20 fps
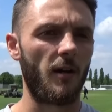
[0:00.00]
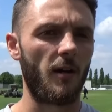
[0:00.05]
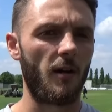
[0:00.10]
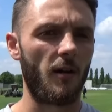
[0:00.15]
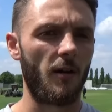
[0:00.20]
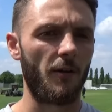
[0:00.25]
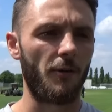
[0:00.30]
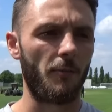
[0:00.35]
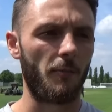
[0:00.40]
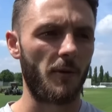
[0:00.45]

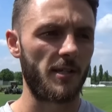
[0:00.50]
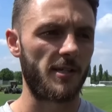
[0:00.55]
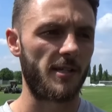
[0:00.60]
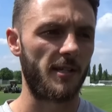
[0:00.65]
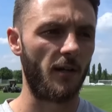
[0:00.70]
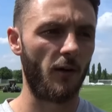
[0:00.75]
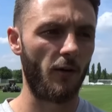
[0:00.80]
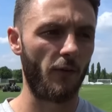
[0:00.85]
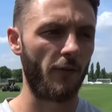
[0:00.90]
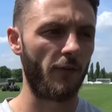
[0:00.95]
hard on
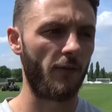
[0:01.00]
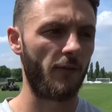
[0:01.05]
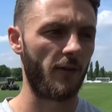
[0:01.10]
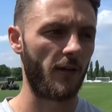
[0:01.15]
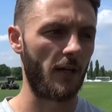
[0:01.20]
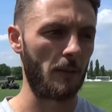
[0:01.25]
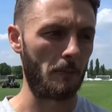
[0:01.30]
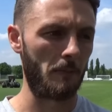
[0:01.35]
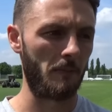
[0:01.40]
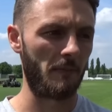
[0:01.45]
myself,
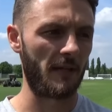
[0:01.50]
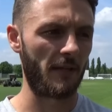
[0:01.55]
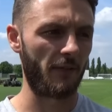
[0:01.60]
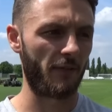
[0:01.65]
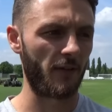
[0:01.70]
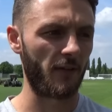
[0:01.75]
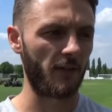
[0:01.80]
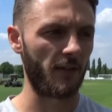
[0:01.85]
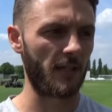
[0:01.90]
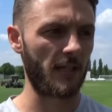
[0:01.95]
and I
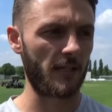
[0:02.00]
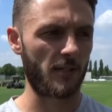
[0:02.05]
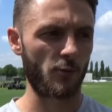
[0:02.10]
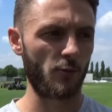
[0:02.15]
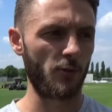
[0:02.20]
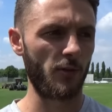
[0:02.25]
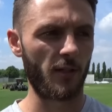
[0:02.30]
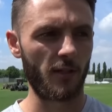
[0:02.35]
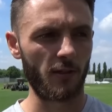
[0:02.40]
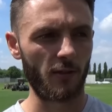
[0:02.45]
think that's
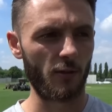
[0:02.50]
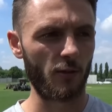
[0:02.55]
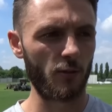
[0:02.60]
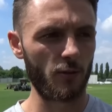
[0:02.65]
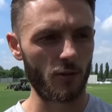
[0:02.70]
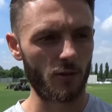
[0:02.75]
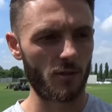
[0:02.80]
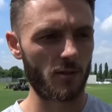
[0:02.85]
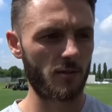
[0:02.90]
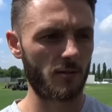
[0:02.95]
all you can do.
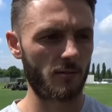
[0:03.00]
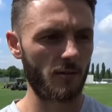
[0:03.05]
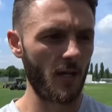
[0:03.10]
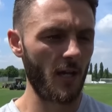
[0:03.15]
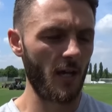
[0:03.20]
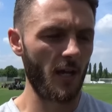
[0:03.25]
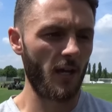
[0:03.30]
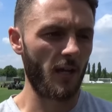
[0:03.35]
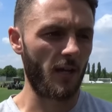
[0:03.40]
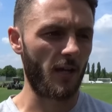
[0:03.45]
You
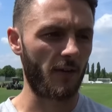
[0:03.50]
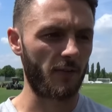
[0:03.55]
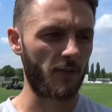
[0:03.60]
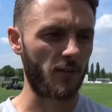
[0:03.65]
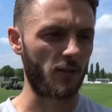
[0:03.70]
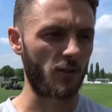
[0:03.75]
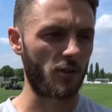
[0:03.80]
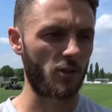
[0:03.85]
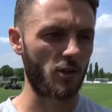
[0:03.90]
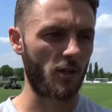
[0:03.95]
have
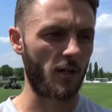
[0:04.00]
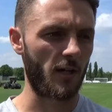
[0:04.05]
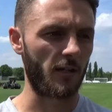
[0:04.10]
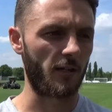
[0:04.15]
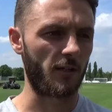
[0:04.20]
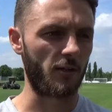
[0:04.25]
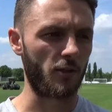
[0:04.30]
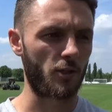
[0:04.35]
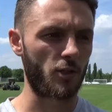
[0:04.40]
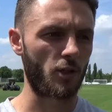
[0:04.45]
to try
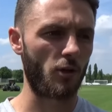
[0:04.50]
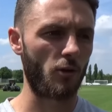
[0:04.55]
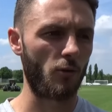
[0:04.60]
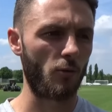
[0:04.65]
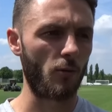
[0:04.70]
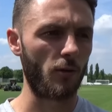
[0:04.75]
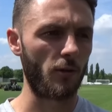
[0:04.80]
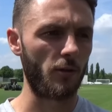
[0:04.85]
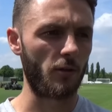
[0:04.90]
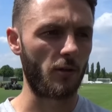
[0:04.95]
and
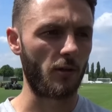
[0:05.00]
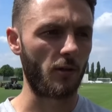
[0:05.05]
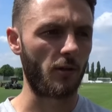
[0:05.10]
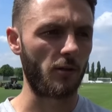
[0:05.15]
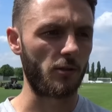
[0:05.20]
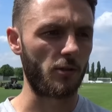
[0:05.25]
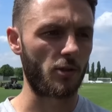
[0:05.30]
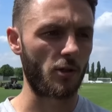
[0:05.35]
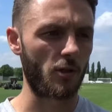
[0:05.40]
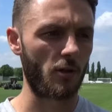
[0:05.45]
control what you can
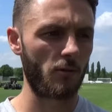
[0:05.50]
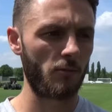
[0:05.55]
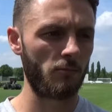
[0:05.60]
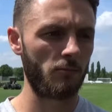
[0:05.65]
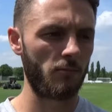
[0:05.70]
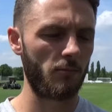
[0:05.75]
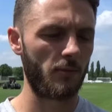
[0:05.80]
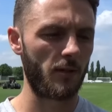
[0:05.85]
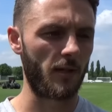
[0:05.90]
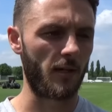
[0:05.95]
control.
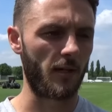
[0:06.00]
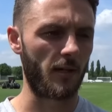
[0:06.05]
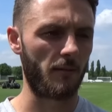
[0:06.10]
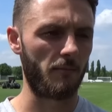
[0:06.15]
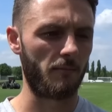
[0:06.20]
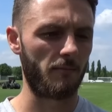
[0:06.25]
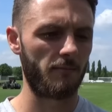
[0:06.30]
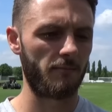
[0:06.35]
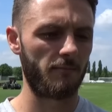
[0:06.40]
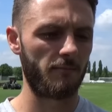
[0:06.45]

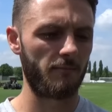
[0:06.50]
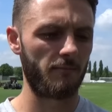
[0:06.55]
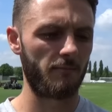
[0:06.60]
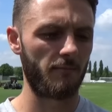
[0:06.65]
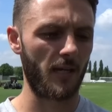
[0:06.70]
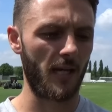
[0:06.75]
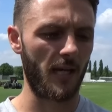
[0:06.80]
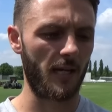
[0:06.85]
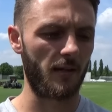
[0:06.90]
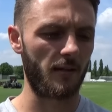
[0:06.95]

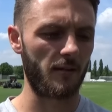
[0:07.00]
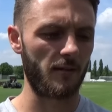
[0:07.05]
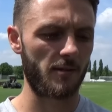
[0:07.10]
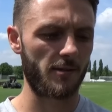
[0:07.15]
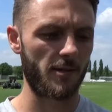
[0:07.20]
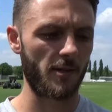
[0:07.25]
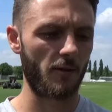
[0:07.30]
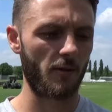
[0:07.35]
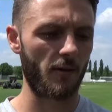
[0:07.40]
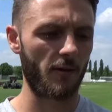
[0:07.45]
And
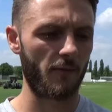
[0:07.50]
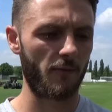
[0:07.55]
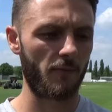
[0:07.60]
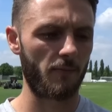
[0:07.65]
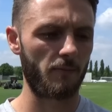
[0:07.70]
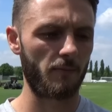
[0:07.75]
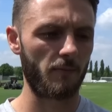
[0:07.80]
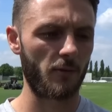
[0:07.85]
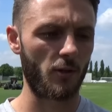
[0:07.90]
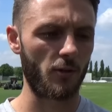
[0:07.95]
so I've
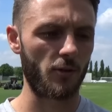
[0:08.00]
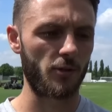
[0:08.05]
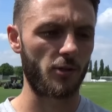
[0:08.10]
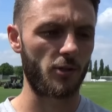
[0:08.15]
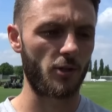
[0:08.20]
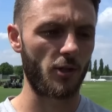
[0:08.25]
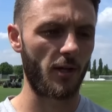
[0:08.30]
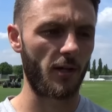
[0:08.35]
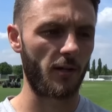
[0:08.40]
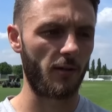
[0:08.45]

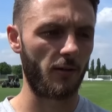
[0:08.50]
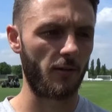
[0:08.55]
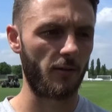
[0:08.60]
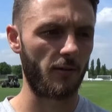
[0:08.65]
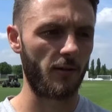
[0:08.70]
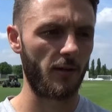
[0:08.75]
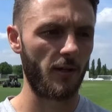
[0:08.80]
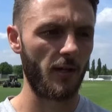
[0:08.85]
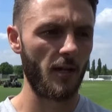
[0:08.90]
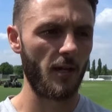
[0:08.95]
concentrated
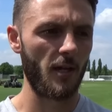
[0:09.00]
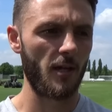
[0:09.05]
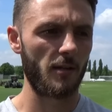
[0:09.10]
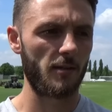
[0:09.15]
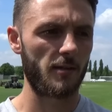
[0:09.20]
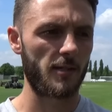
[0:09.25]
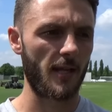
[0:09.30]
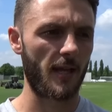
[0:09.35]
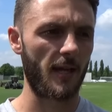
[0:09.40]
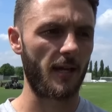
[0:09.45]
on
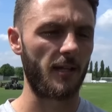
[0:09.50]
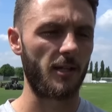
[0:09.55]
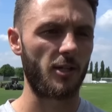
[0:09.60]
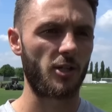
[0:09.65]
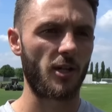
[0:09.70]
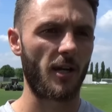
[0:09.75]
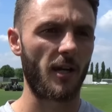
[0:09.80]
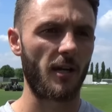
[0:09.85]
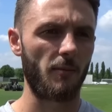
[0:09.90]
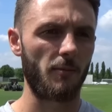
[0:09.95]
staying in
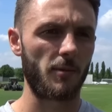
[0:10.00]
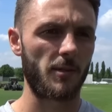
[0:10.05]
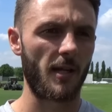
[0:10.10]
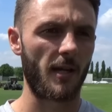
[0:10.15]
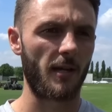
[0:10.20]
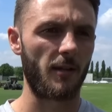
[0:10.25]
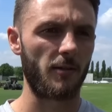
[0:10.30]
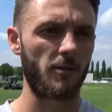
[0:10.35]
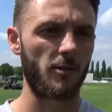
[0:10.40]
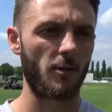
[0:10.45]
shape,
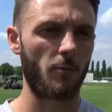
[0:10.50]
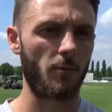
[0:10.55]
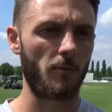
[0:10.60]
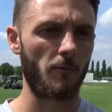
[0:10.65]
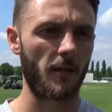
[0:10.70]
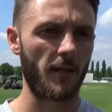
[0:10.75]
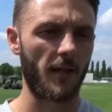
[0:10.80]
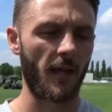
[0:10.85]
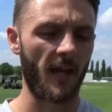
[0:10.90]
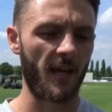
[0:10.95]
staying on top of
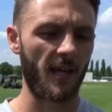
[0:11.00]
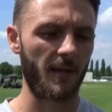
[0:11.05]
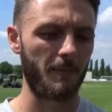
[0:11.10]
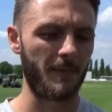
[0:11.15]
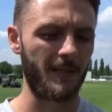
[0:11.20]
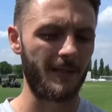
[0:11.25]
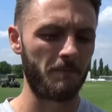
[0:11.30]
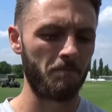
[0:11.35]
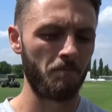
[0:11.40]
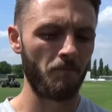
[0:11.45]
my
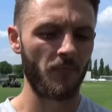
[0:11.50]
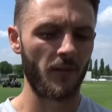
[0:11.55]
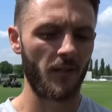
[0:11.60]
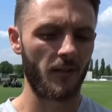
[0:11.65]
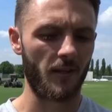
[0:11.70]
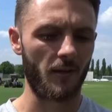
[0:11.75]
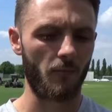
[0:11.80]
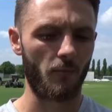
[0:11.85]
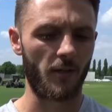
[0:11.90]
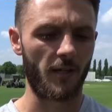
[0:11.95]
game, and
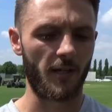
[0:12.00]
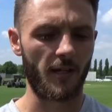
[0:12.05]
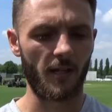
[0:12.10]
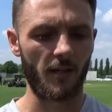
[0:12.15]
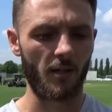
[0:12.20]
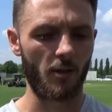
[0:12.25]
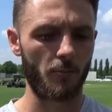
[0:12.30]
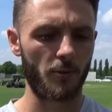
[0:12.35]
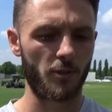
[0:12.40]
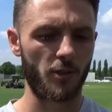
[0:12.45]
then when I
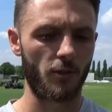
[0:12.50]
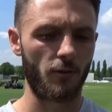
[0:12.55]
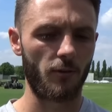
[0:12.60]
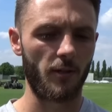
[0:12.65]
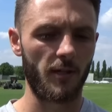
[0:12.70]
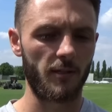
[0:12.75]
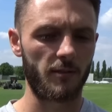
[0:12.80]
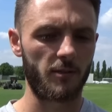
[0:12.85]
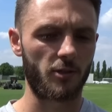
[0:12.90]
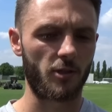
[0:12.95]
get the
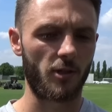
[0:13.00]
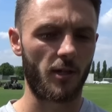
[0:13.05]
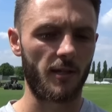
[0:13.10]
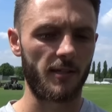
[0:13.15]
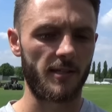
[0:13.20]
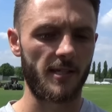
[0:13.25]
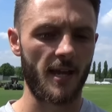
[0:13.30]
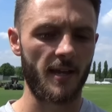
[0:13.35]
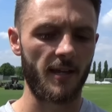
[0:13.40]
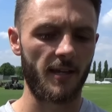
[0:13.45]
opportunity to try
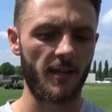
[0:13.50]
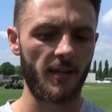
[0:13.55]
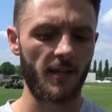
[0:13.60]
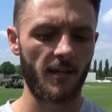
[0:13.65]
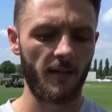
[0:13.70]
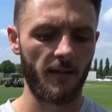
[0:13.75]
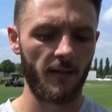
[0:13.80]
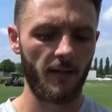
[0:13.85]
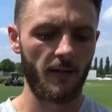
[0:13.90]
and take it.